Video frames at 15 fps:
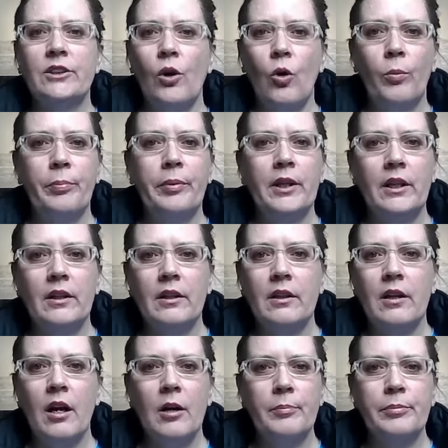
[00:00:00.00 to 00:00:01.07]
open
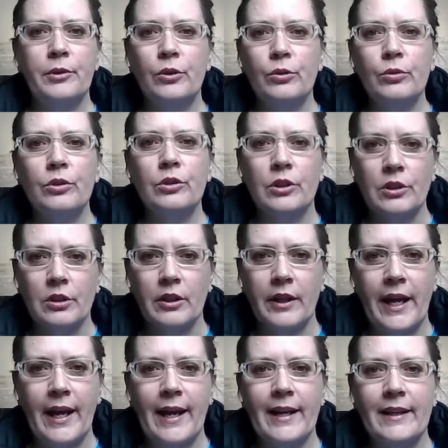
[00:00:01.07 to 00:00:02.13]
up Google
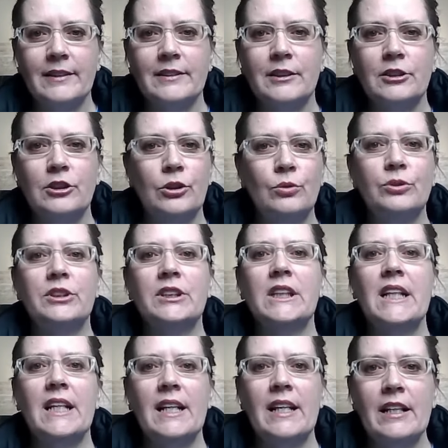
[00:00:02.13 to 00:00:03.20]
and use
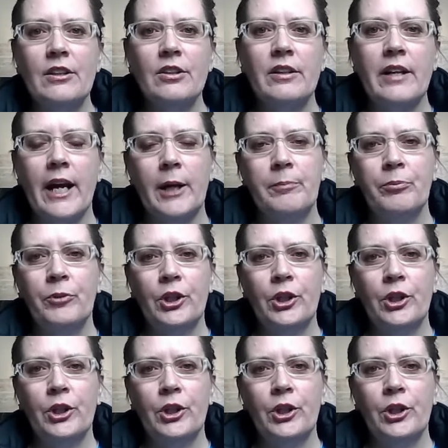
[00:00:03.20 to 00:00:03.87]
the internet,